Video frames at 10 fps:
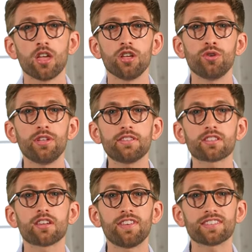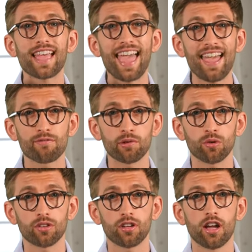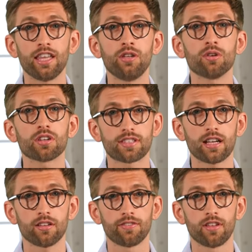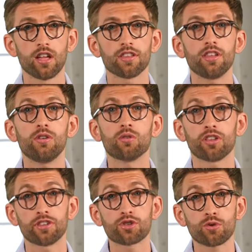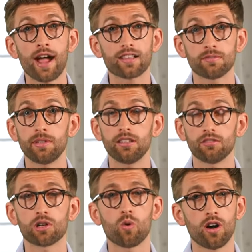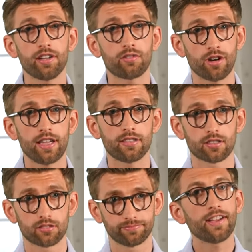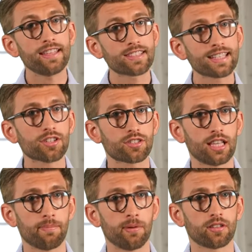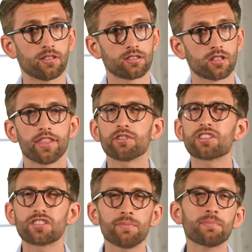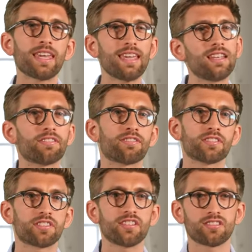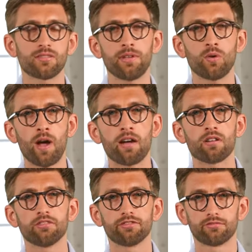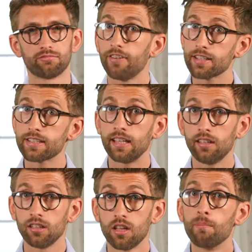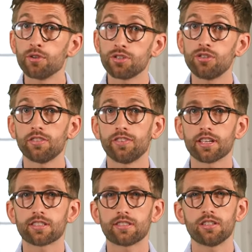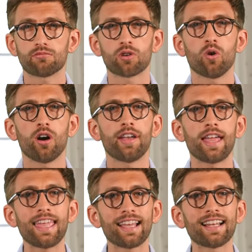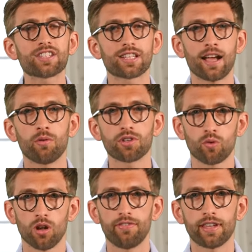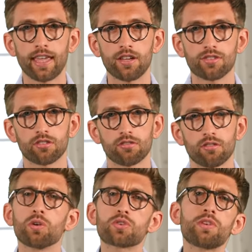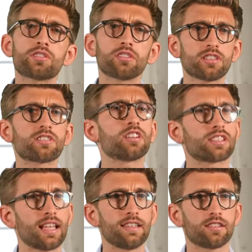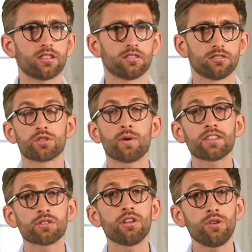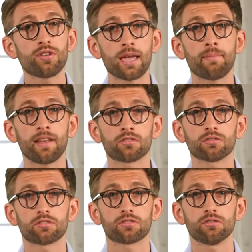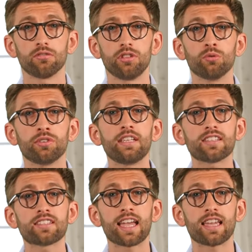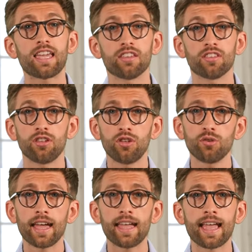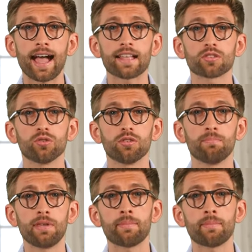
You need to convince everyone and yourself that you are on the track to meet the required grades. For international applicants, there are some key differences to be aware of. Firstly, most universities require an English language qualification, which we shall discuss later. To enter a U K medical school, you will need to take either the U K CAT or the B